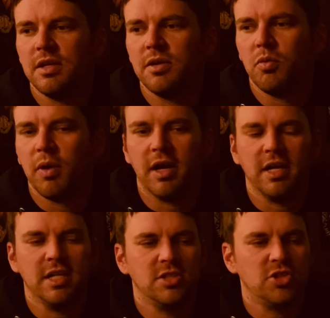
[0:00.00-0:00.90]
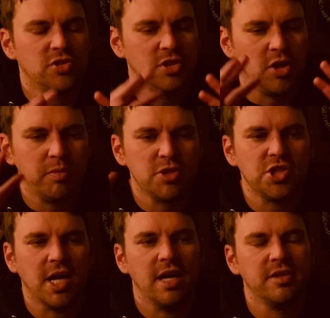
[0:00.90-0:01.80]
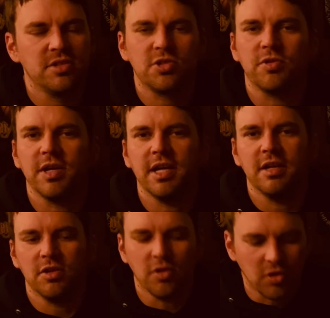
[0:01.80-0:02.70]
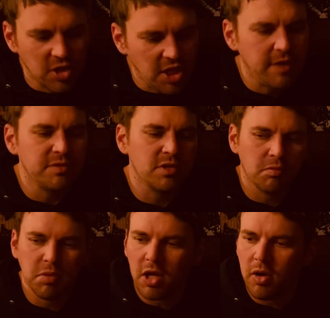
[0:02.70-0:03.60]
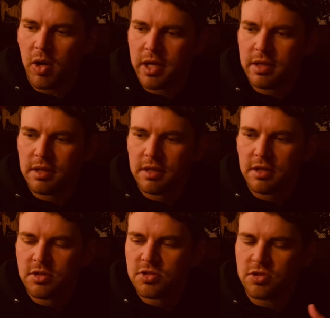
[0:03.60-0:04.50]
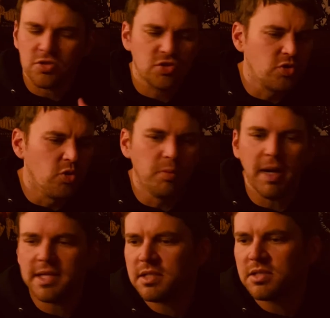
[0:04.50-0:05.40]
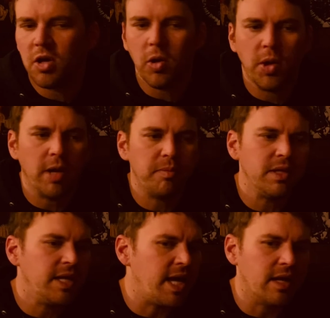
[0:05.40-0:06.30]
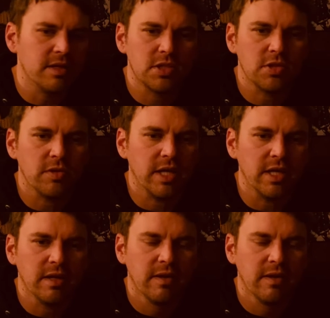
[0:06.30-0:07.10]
where it shows an open shot of the street. The leaves are blowing. So school buses going up and down the street.